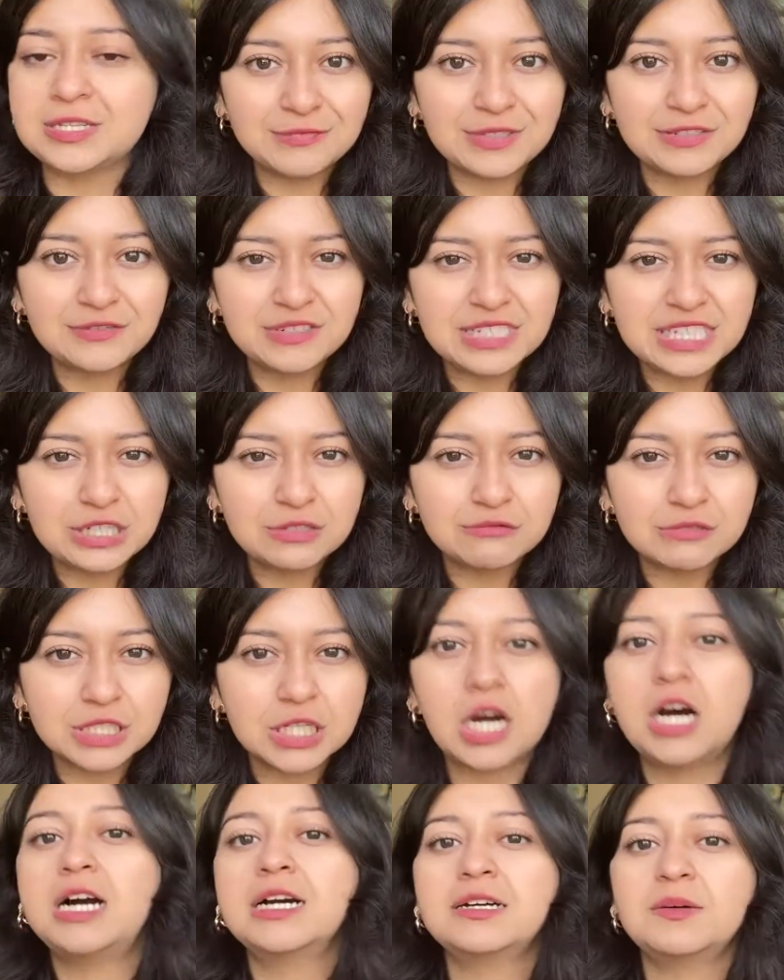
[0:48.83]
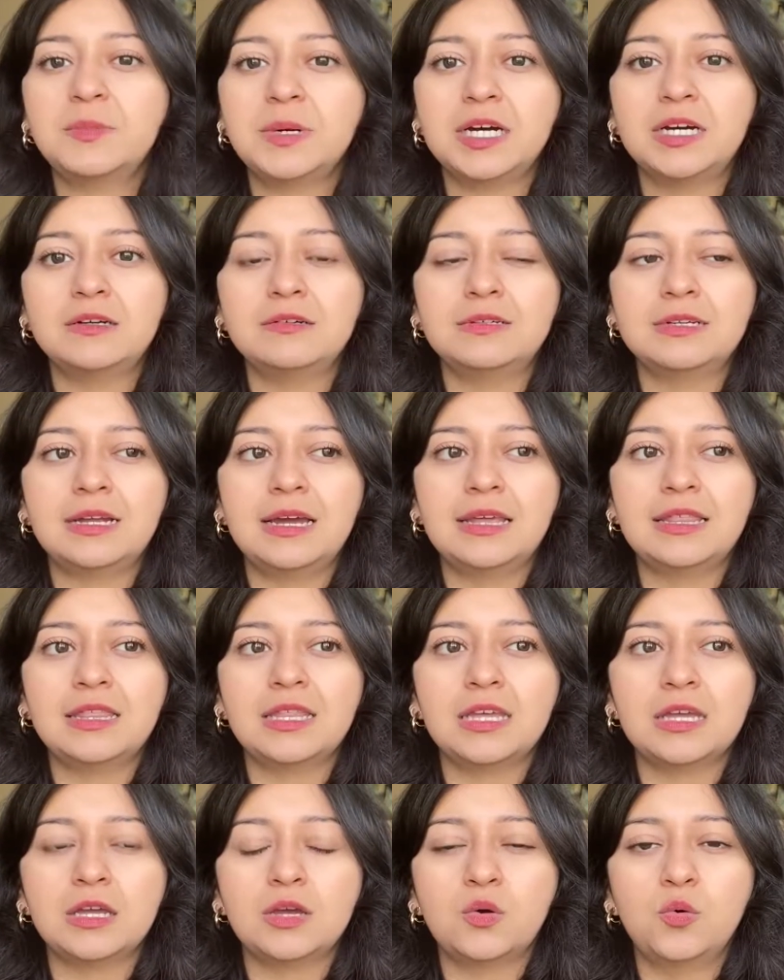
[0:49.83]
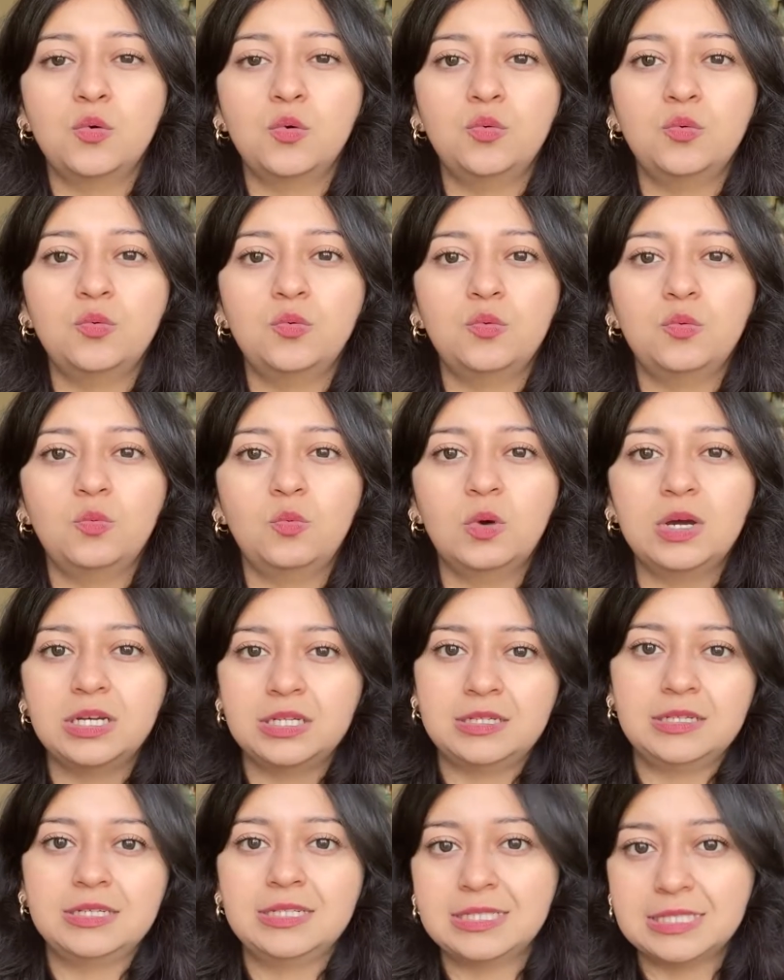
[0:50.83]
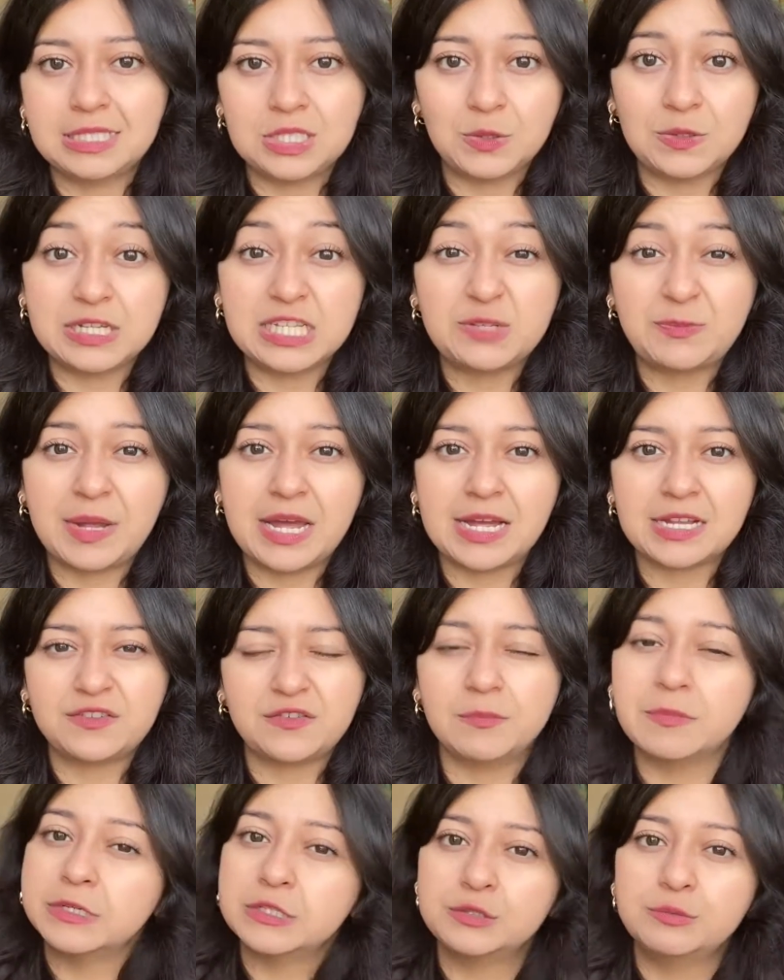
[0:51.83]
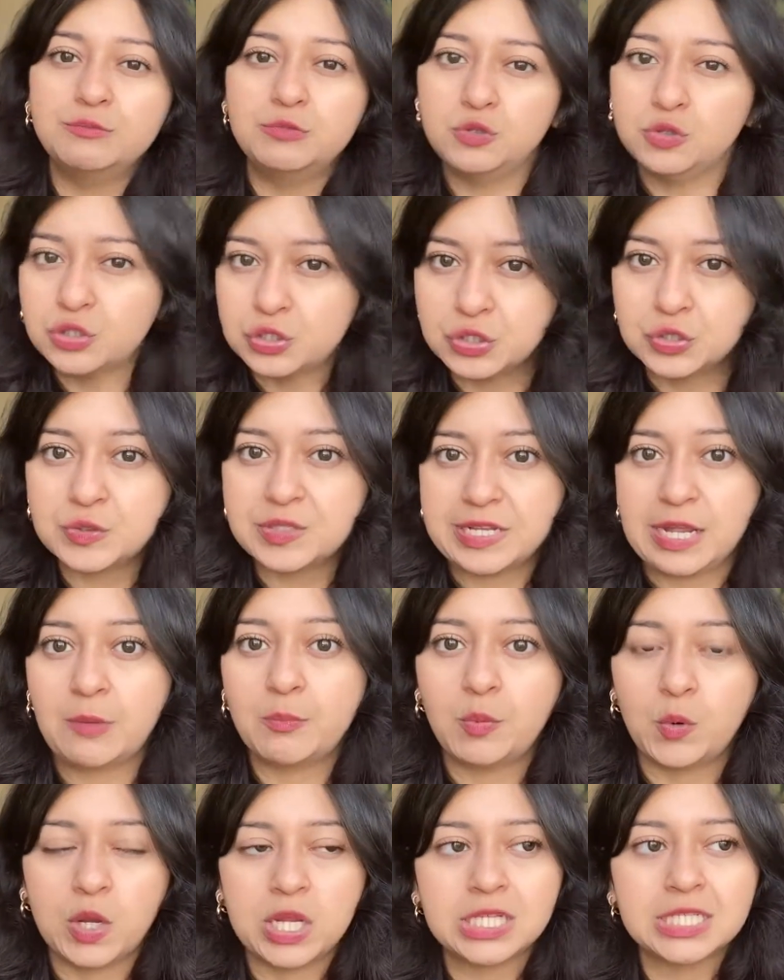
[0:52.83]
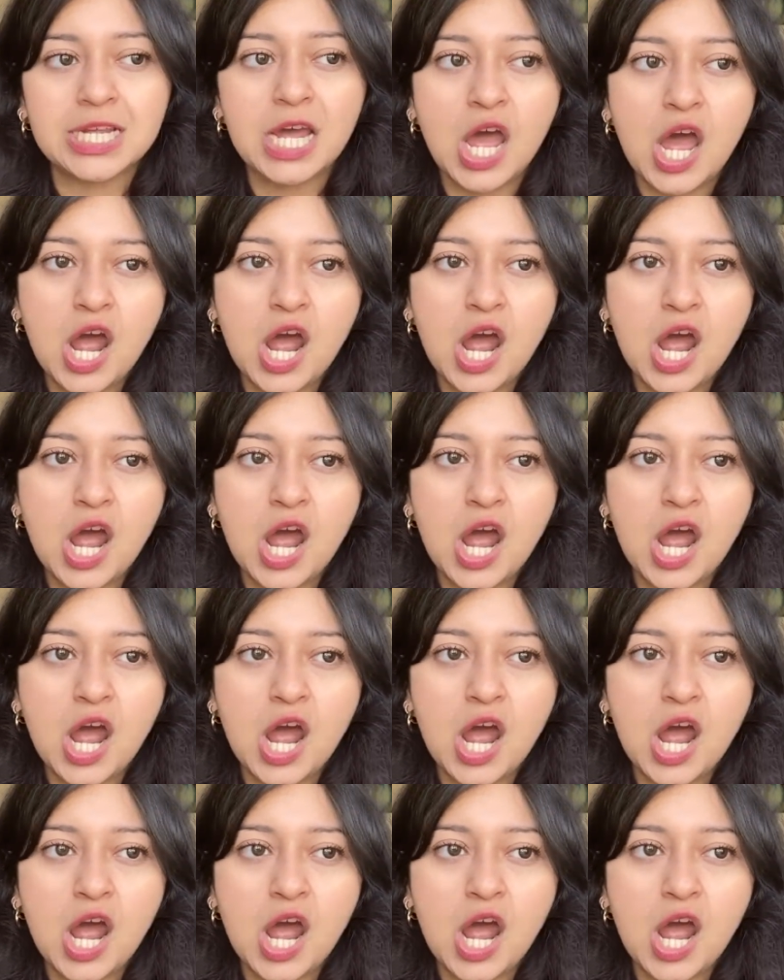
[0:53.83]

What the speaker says: We really don't talk about, I think, what it is to expect from an emotional standpoint.